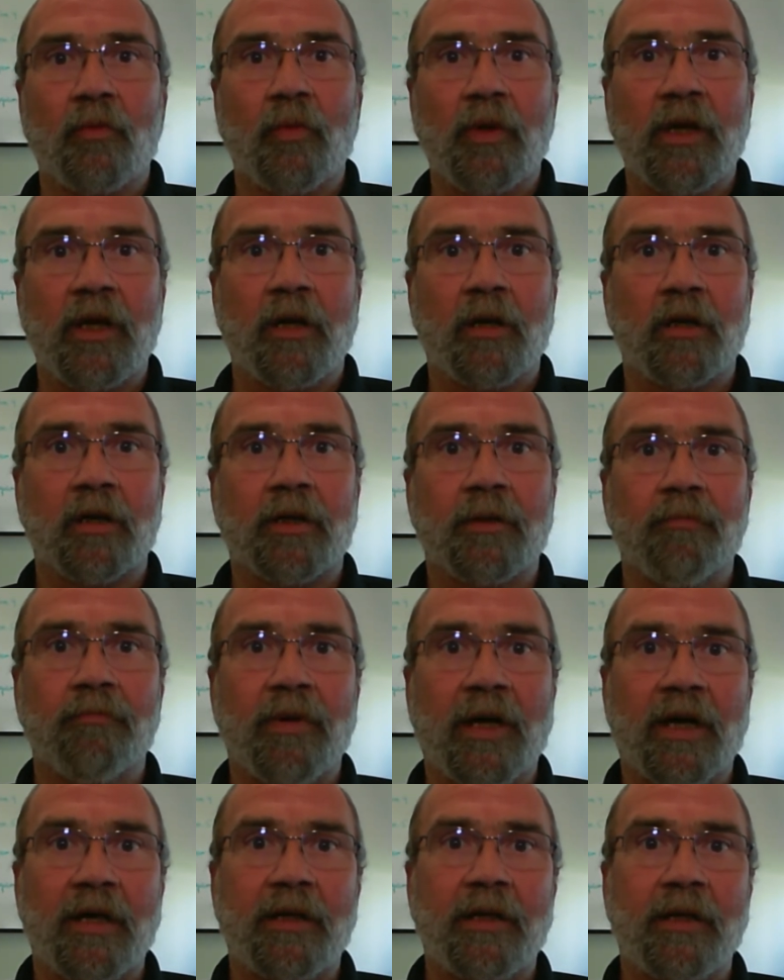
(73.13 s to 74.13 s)
we are
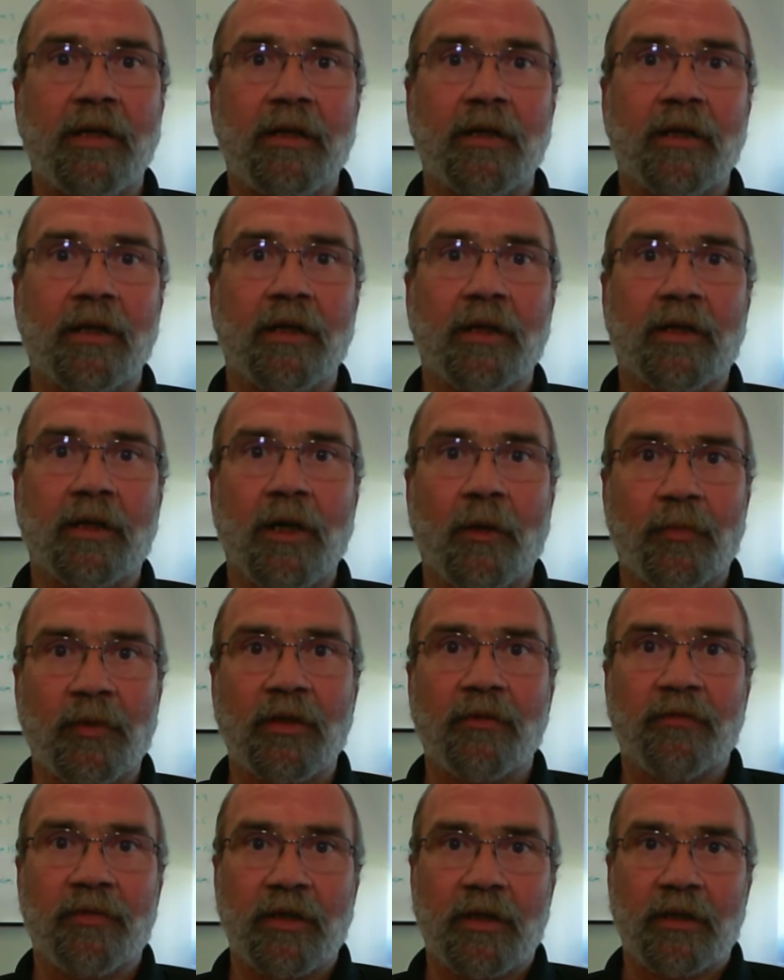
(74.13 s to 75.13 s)
combining a couple
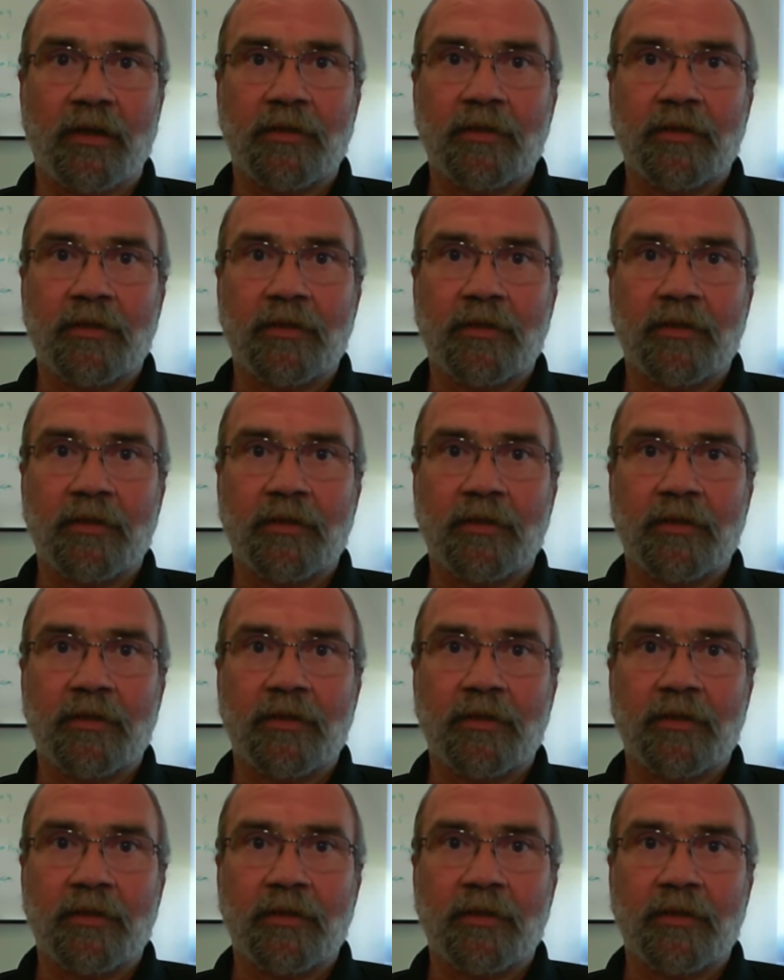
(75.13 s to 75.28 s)
of things.